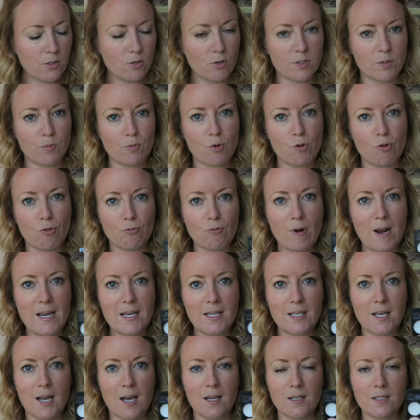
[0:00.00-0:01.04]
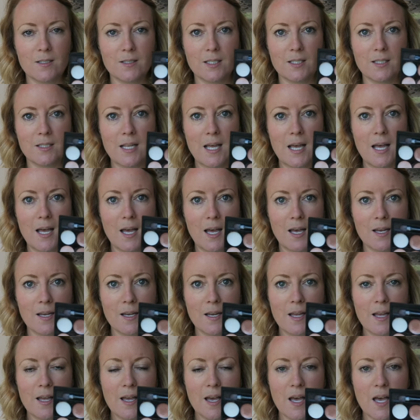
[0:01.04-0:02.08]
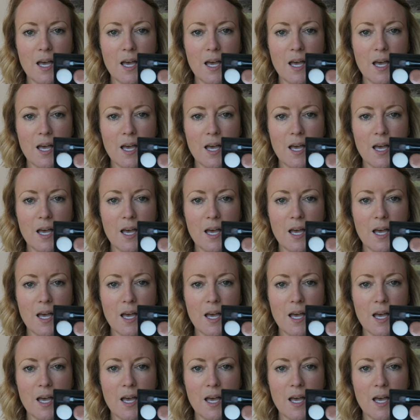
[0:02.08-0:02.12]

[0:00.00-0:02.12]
It's got some great colours in there.